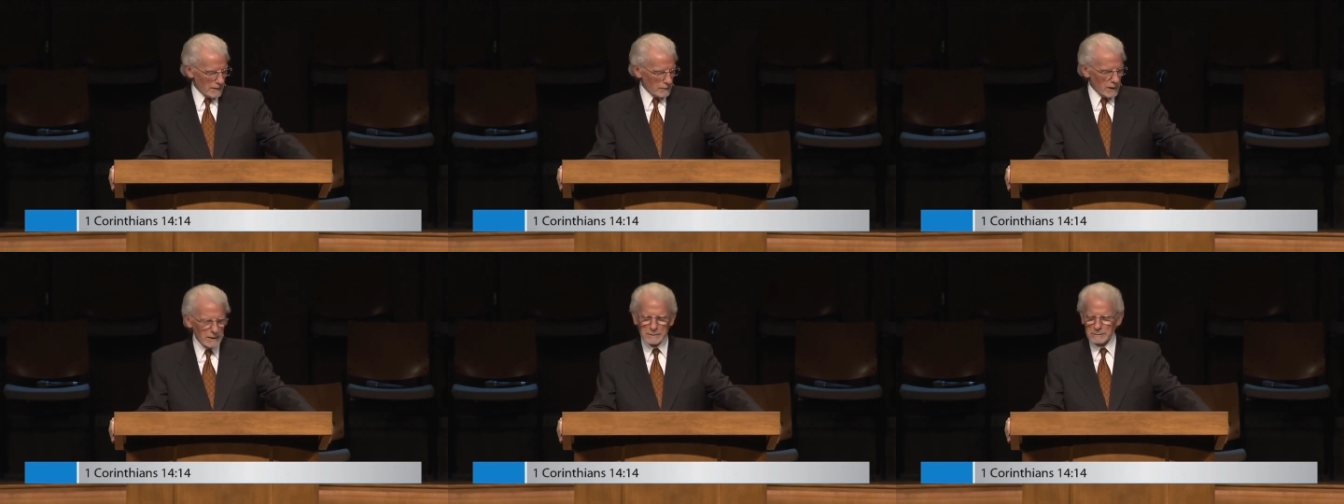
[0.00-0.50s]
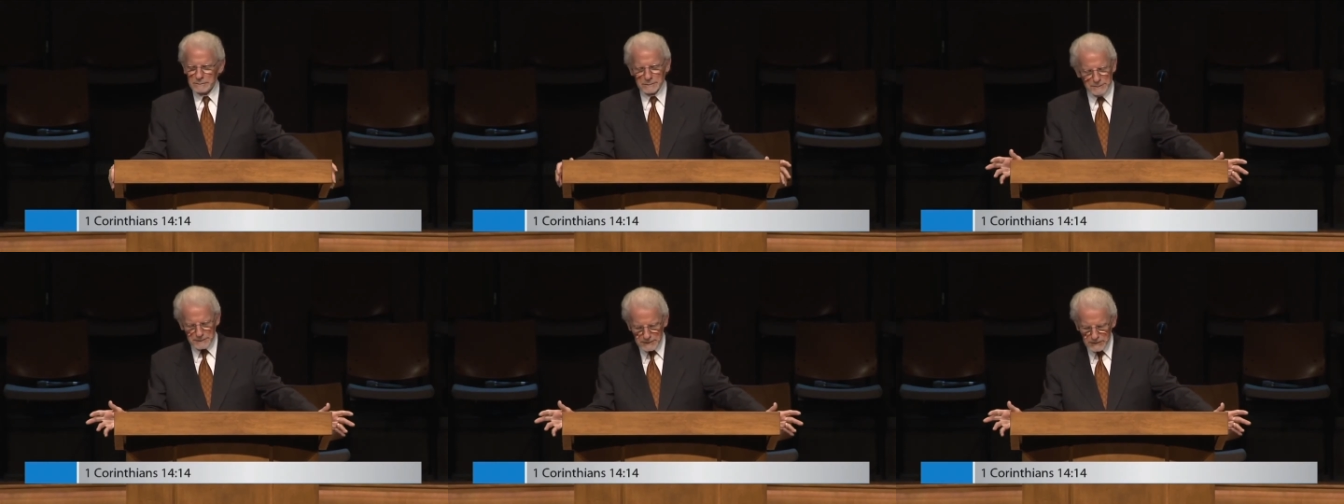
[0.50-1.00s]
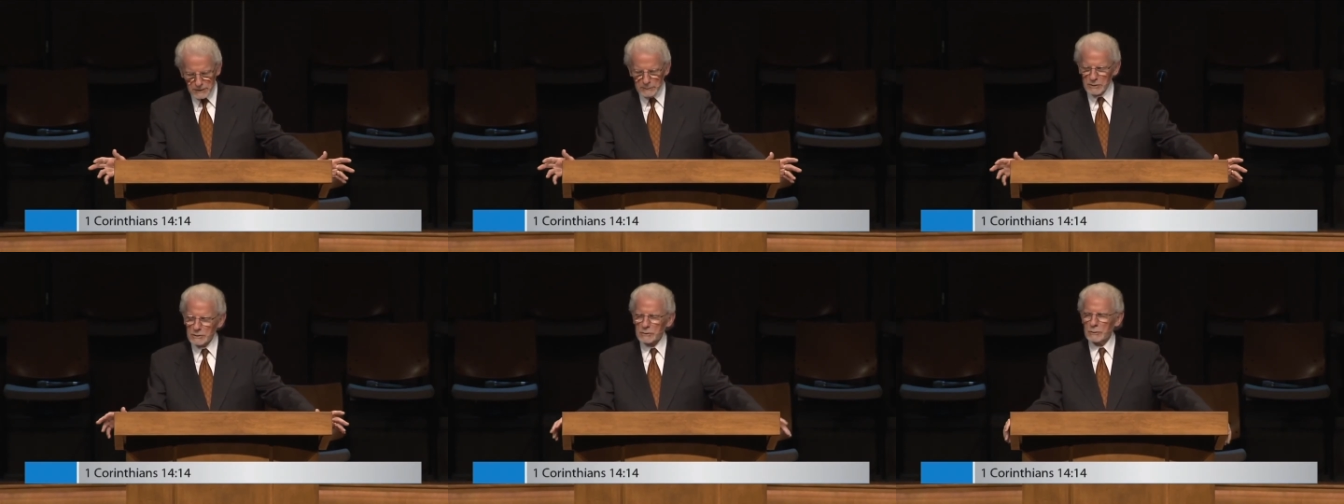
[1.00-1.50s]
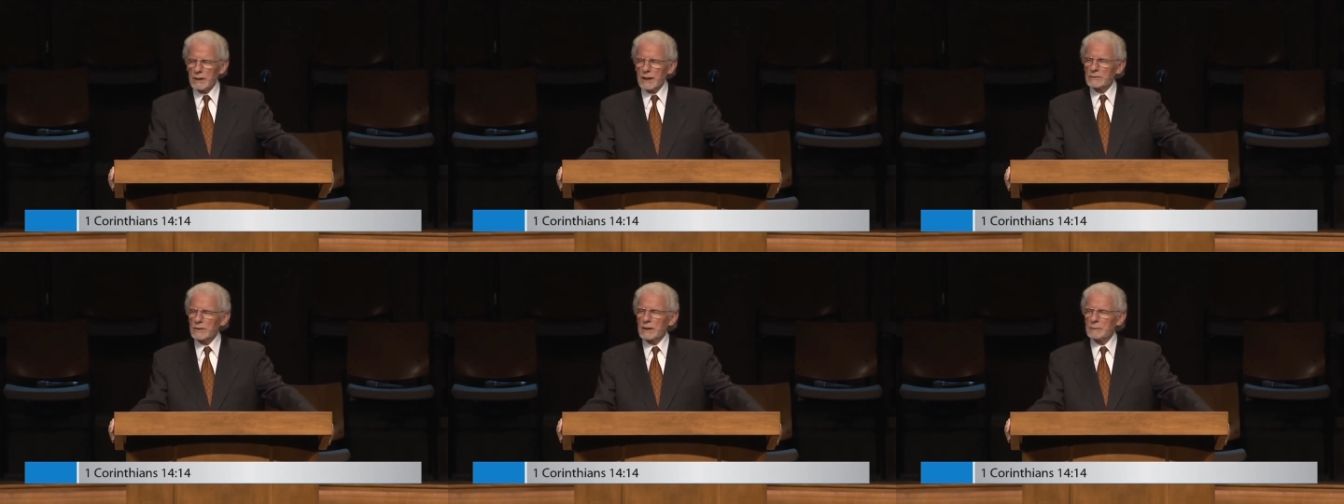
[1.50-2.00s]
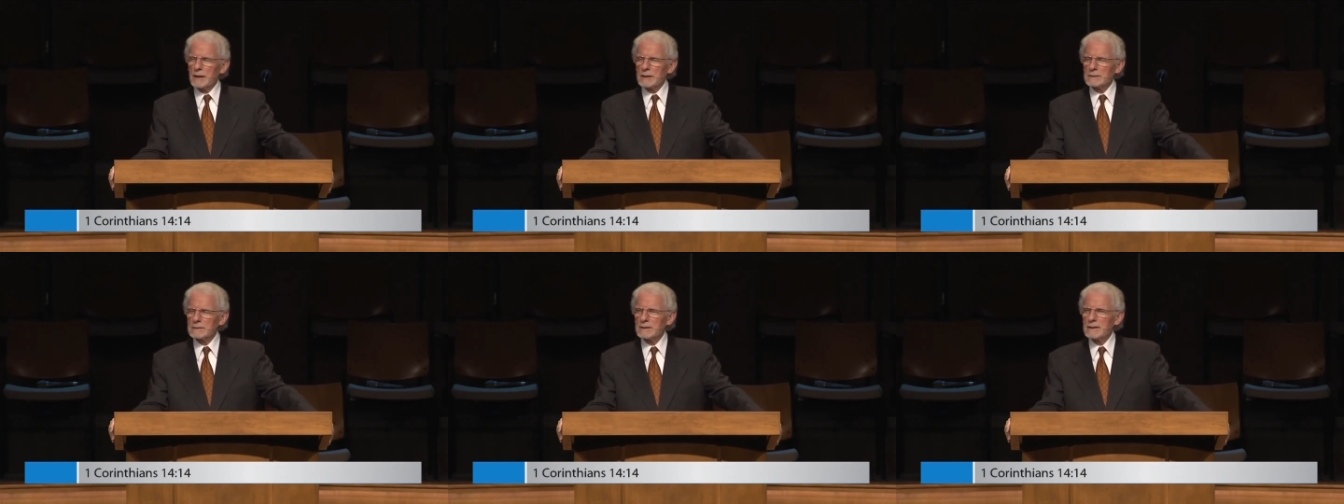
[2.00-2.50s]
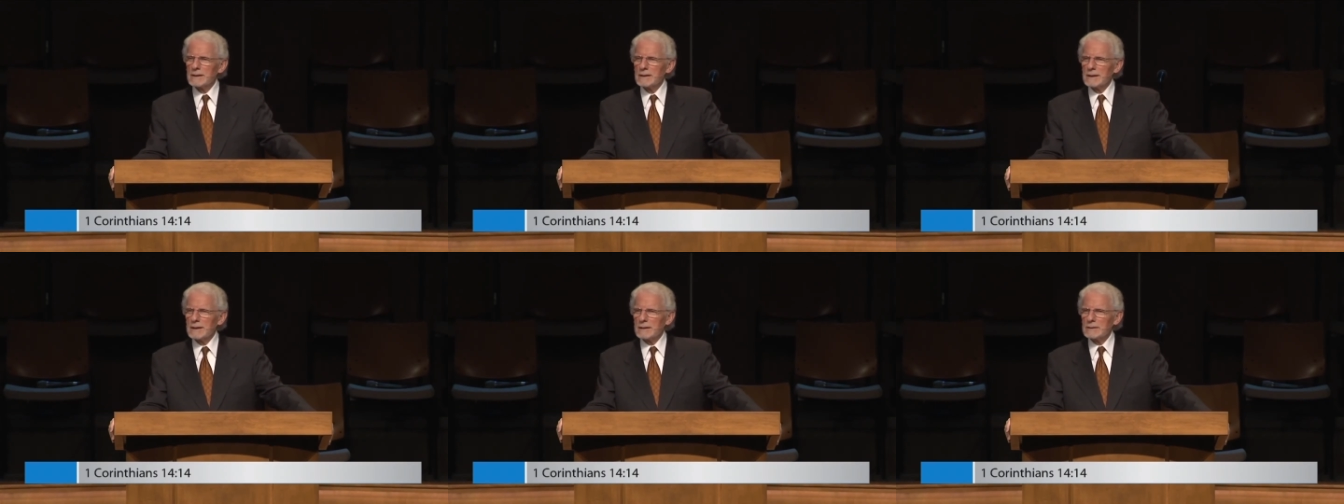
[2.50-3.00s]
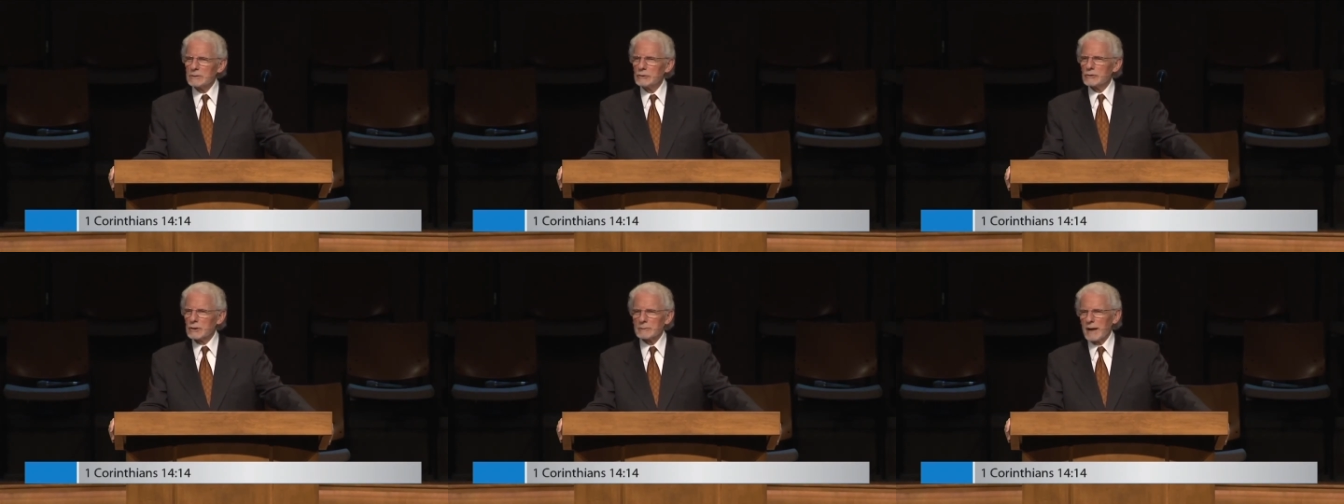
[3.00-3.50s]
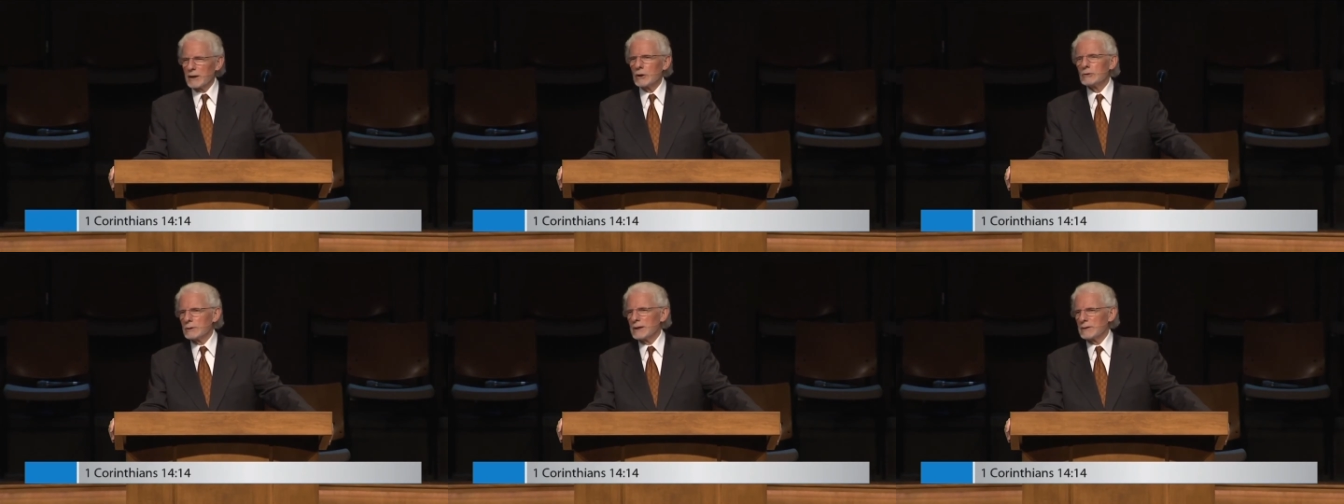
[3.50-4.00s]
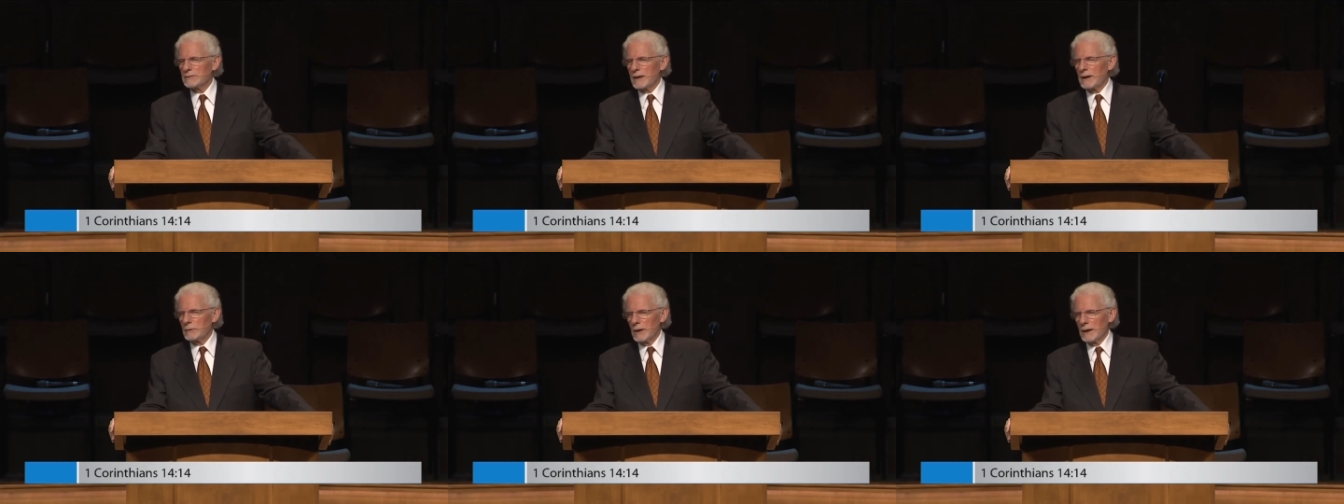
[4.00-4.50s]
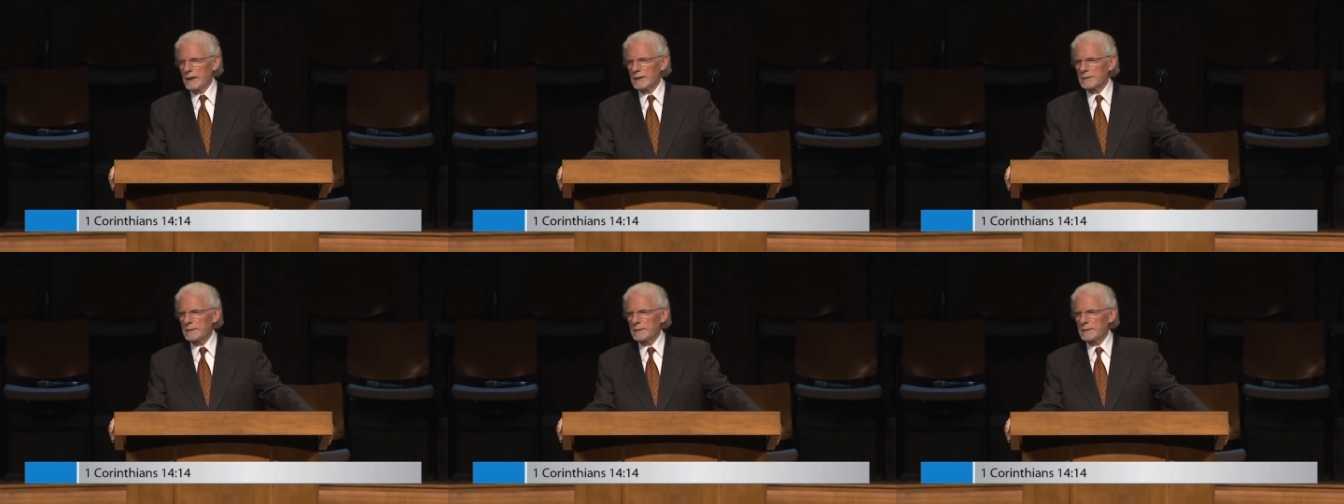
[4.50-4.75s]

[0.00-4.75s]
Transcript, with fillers: Well, similar to what I said about using my own gift that way.